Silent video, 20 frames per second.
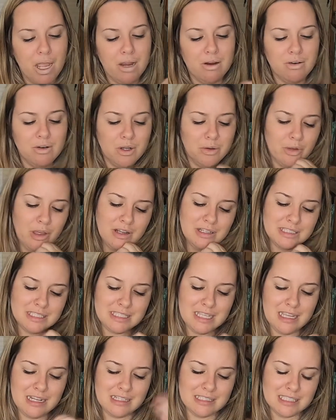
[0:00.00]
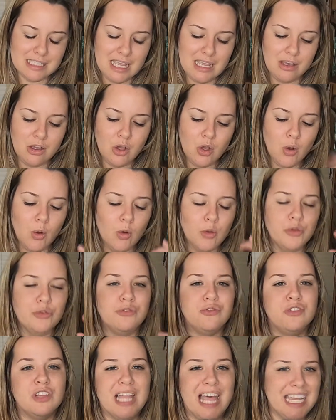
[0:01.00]
I don't know how to say it. It's like gold
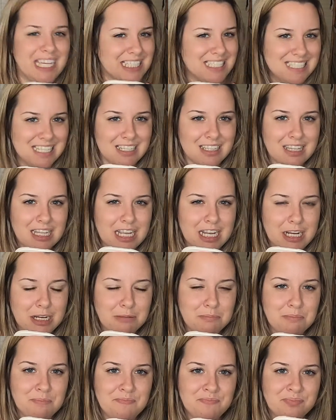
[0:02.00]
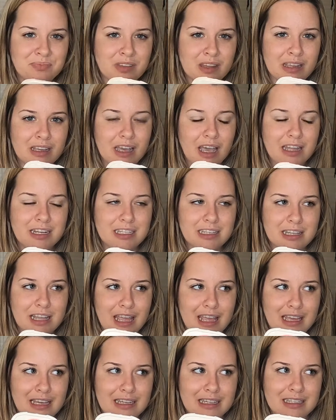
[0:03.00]
flecks in there. Kind of
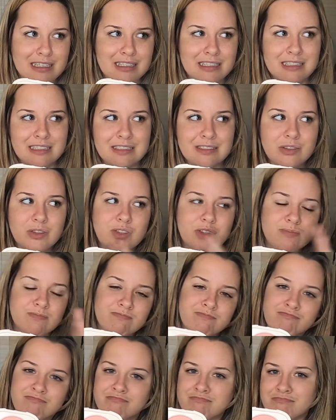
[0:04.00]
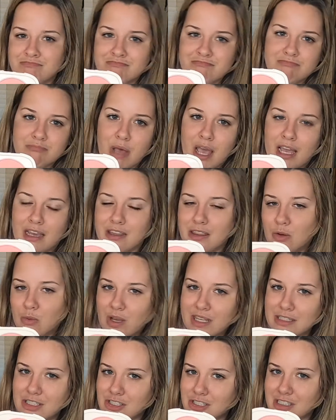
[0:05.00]
like back in the
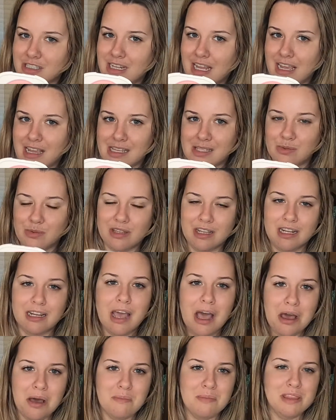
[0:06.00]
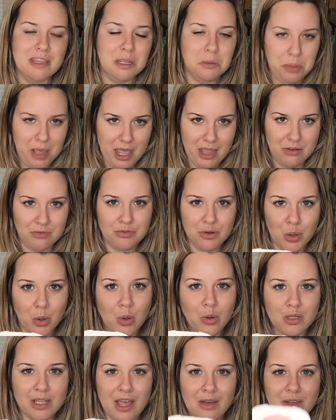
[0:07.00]
Western days when they'd come and they'd pan for
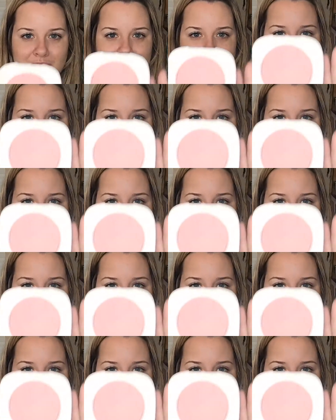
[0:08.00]
gold out